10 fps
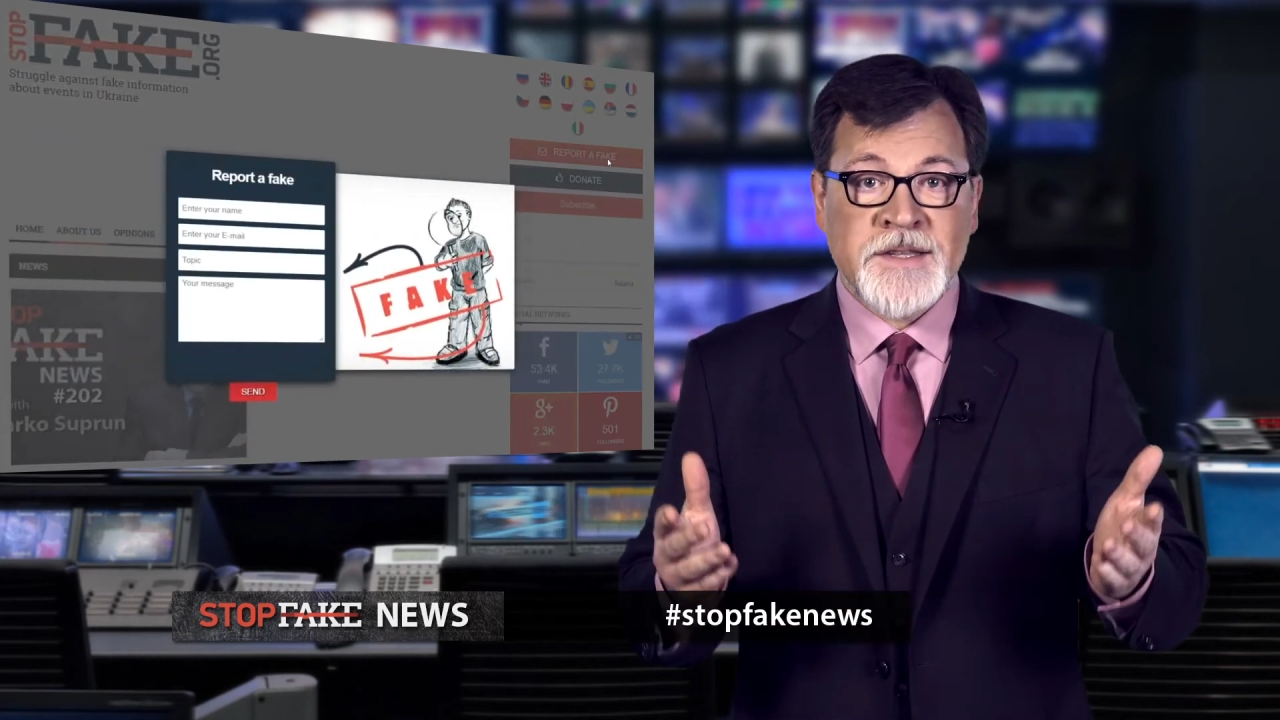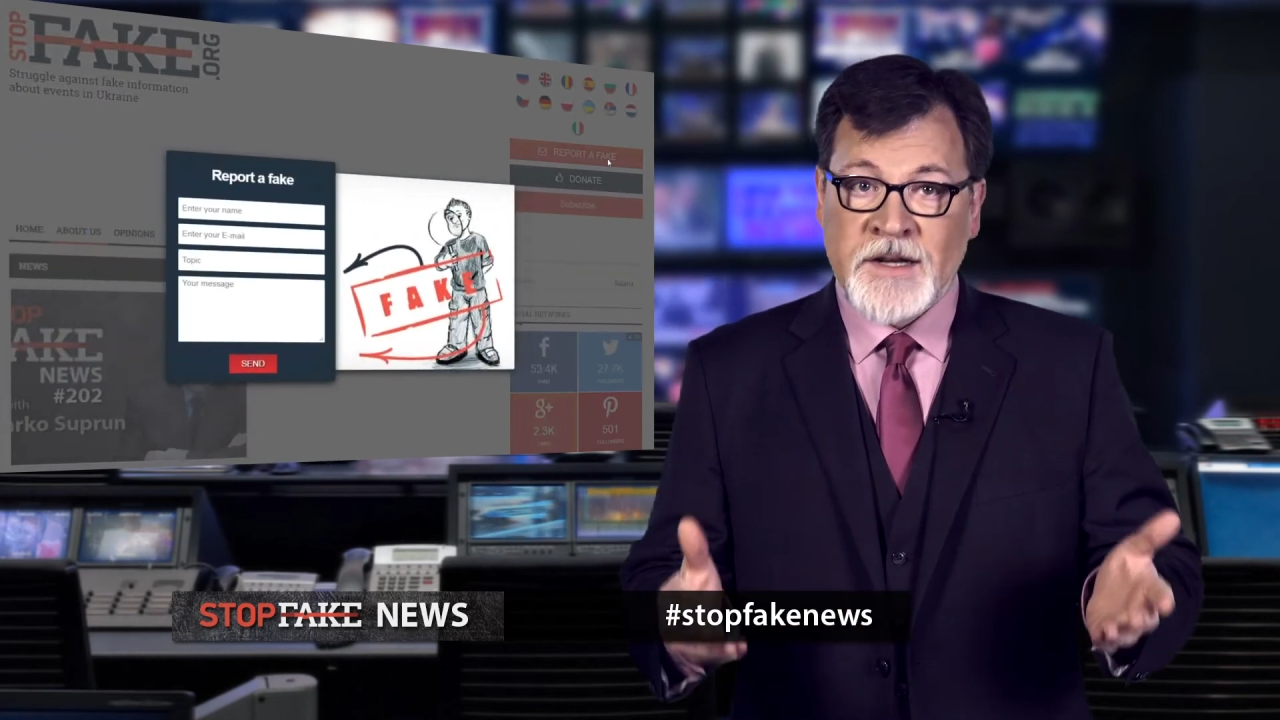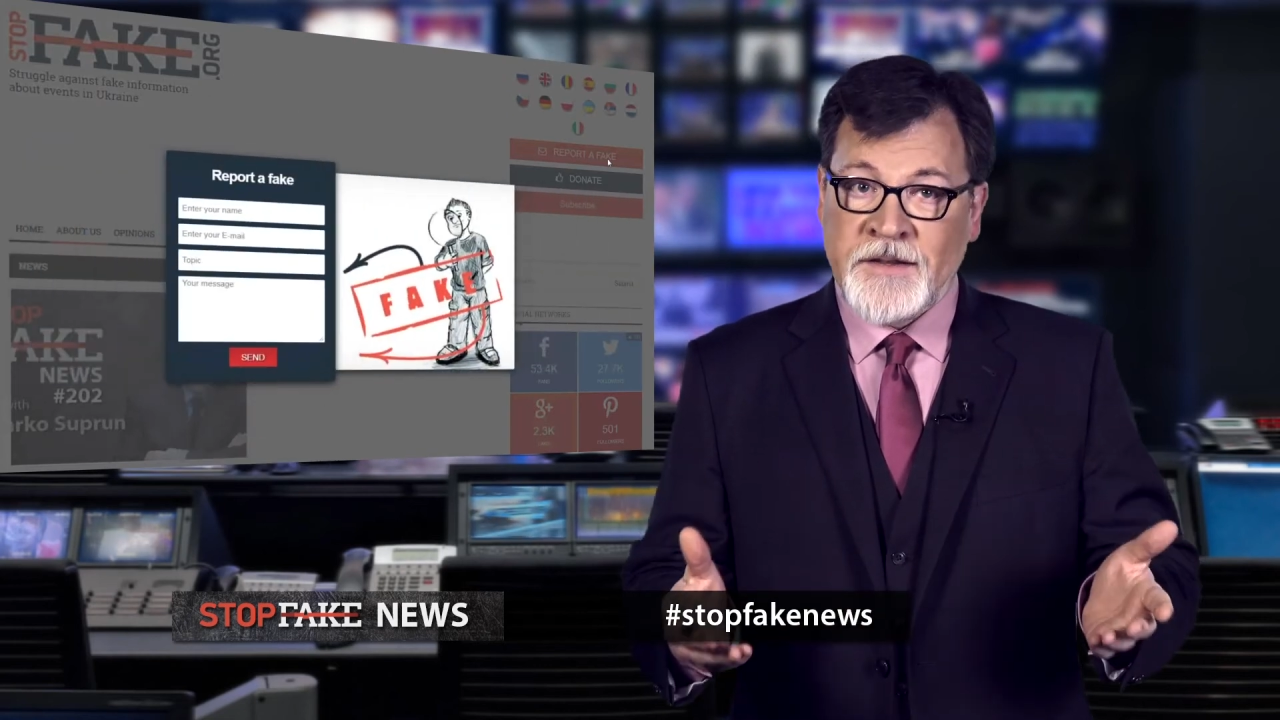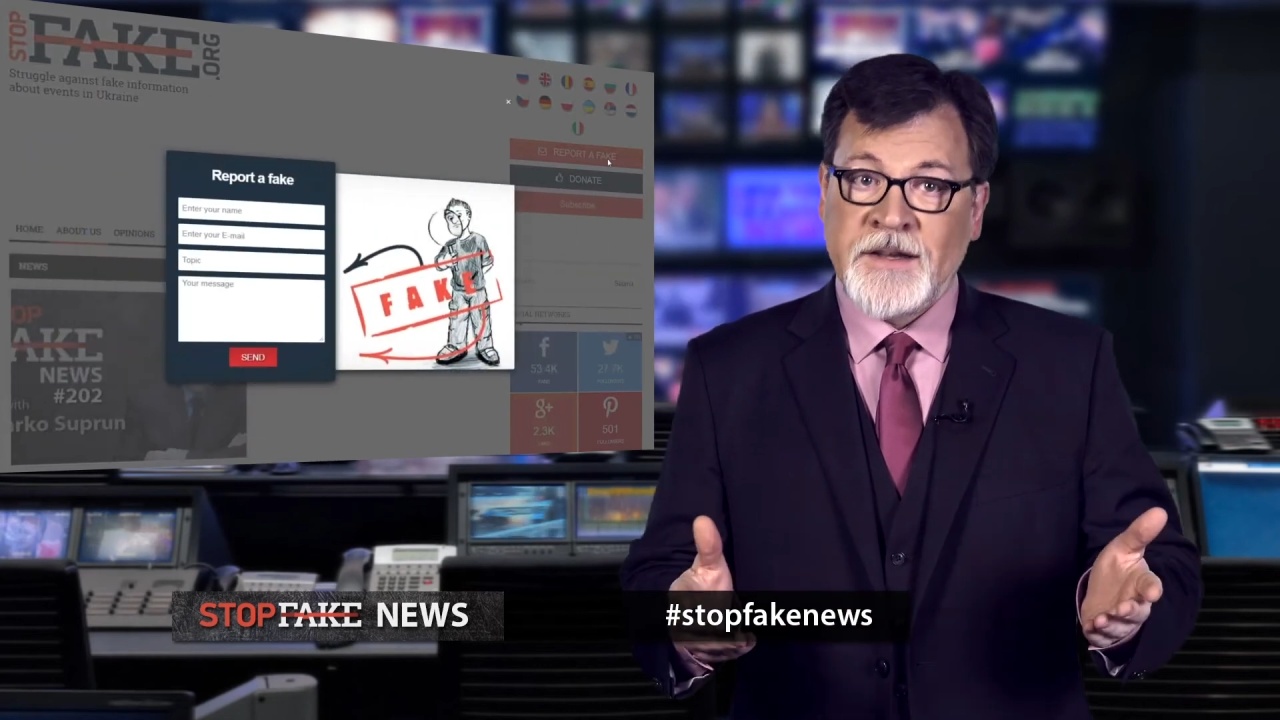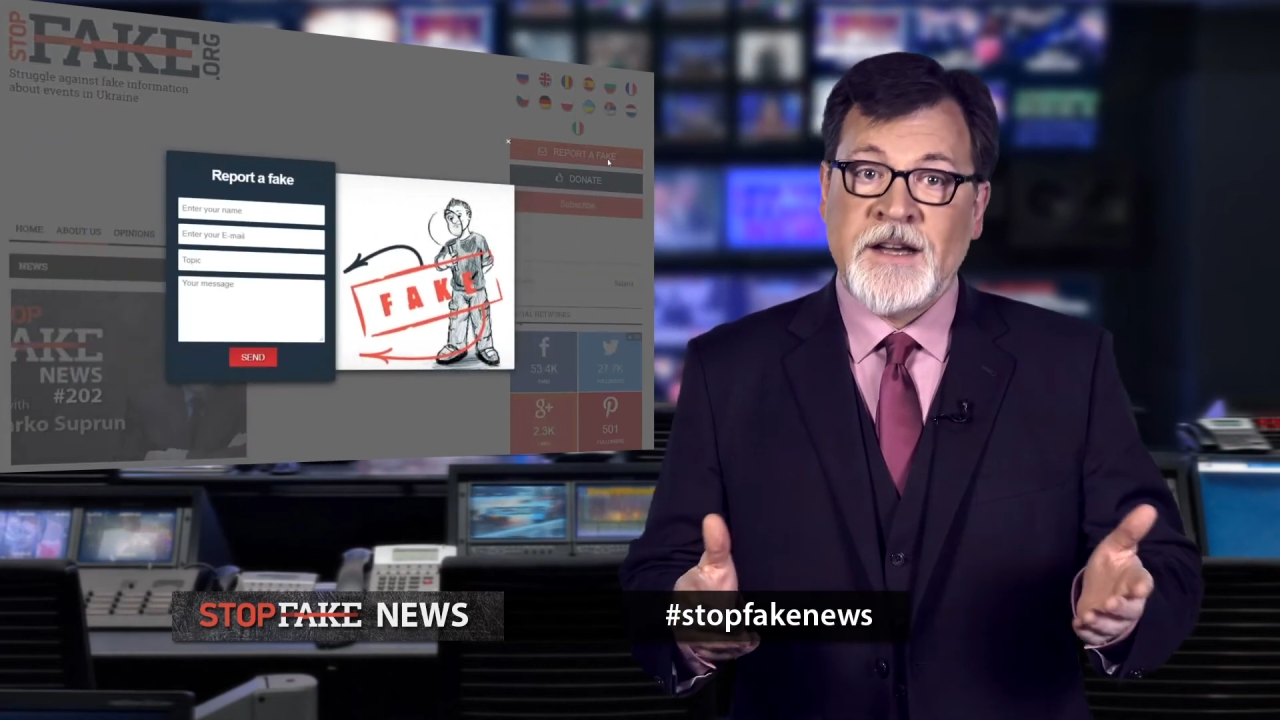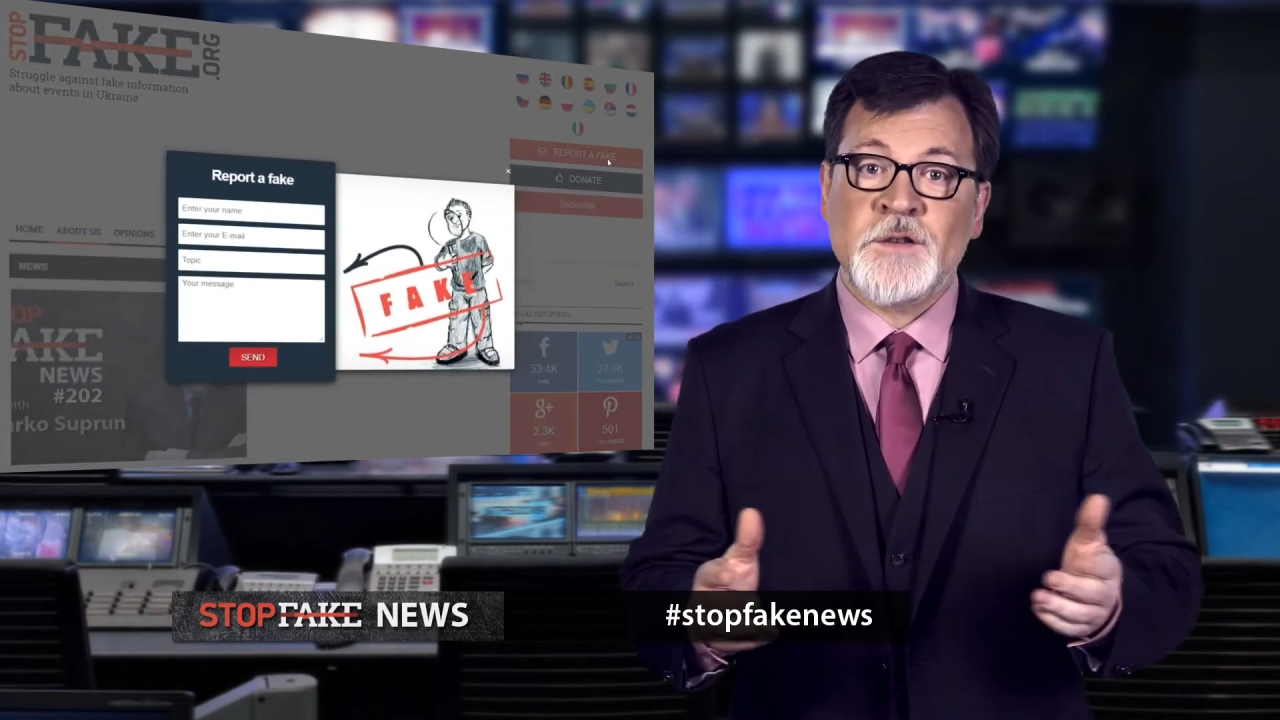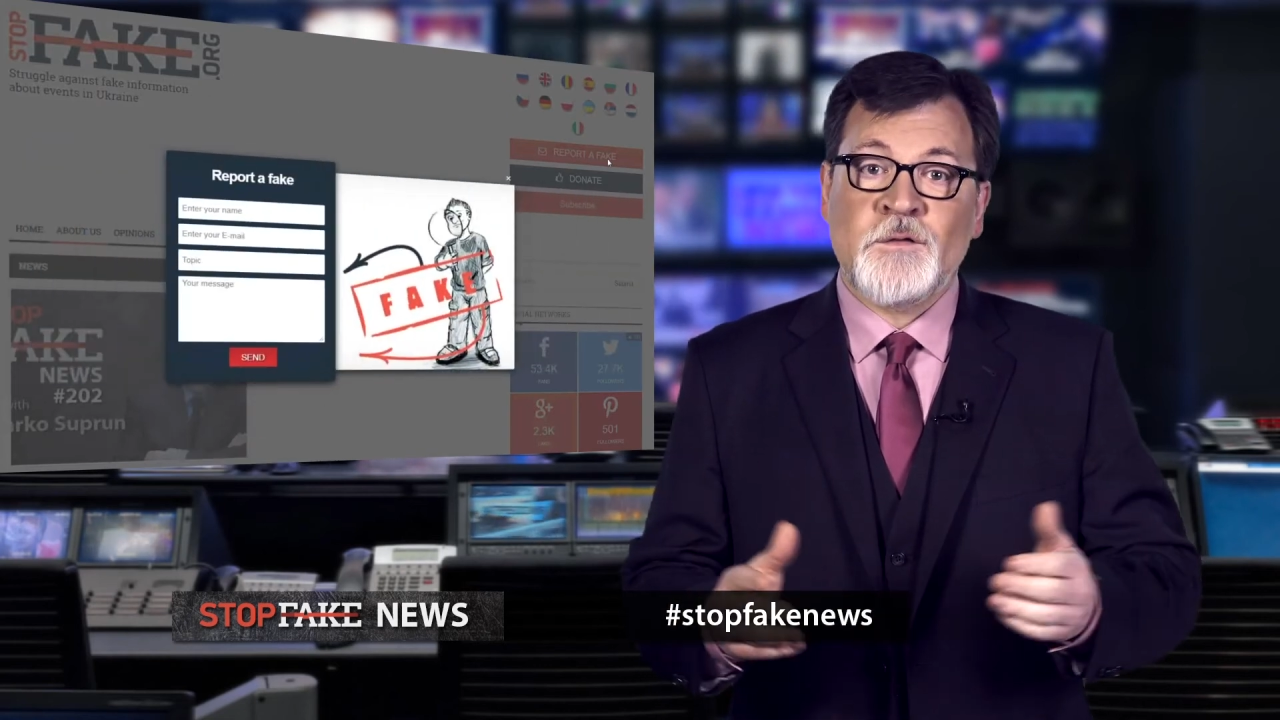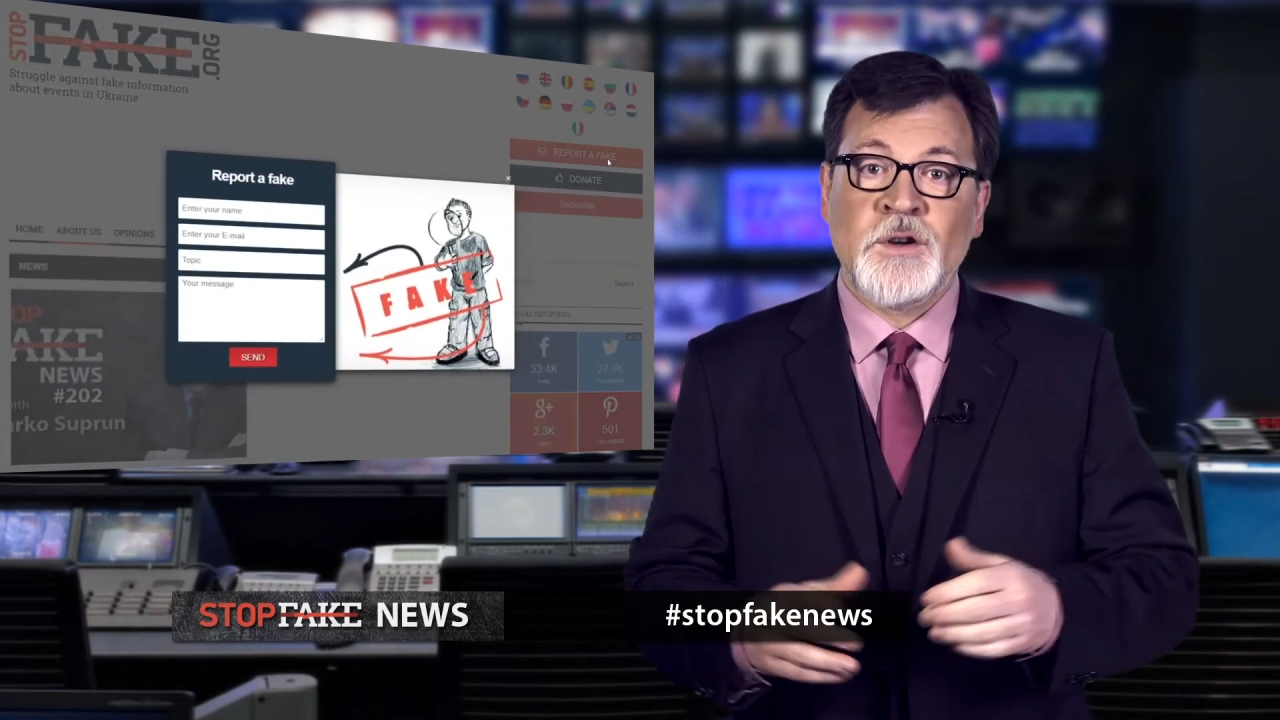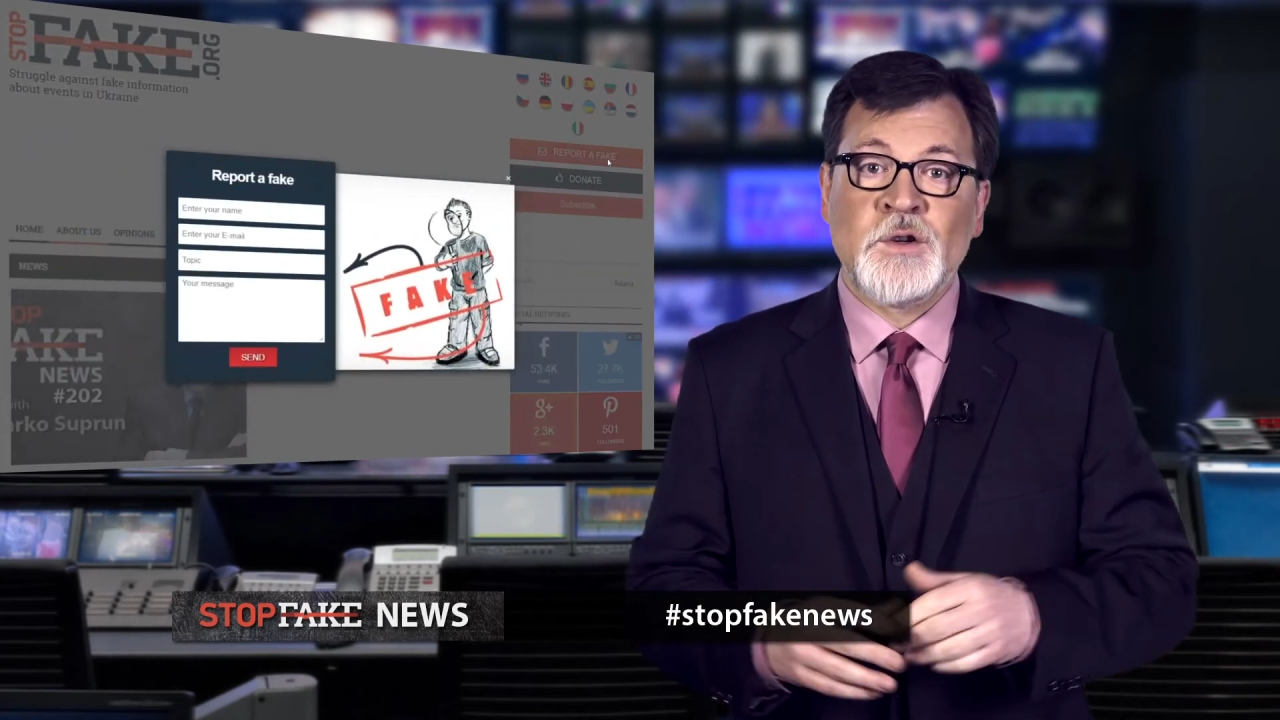send it to us for a